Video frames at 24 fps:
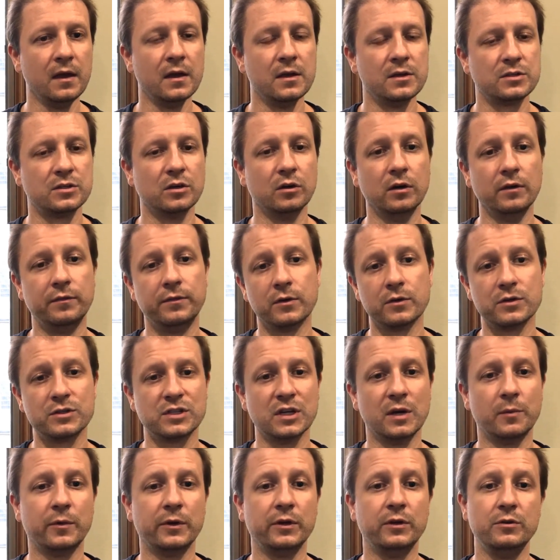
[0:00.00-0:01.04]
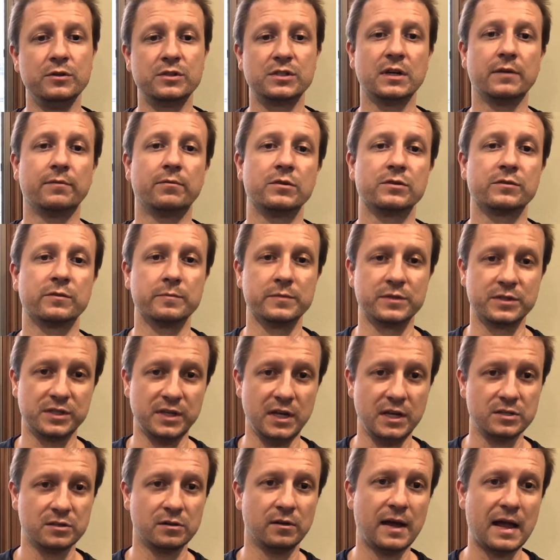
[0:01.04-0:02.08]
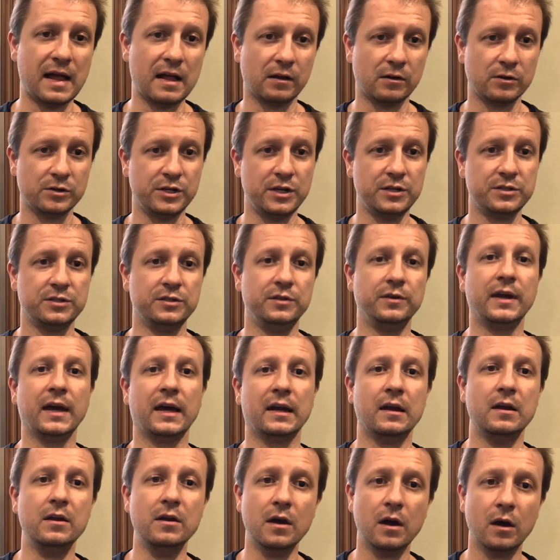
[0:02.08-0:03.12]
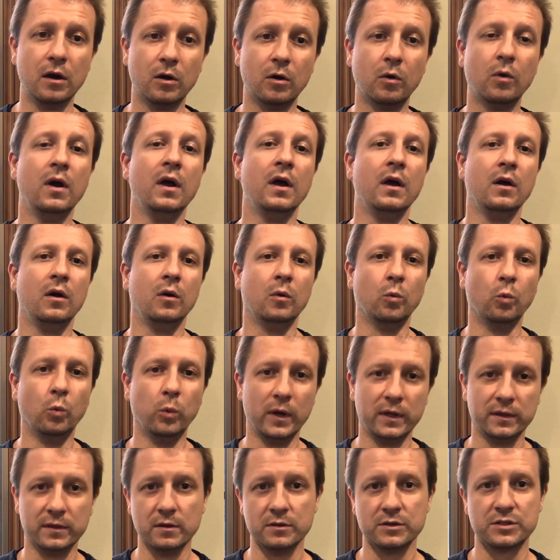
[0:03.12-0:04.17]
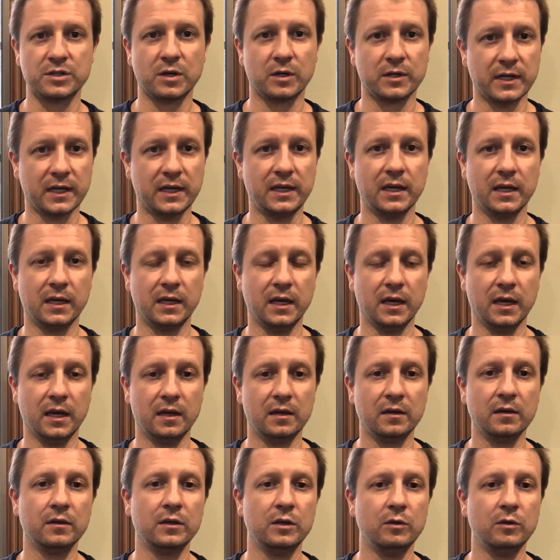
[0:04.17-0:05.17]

So if you're someone who suffers from seasonal allergies and you kind of know when those start to kick in,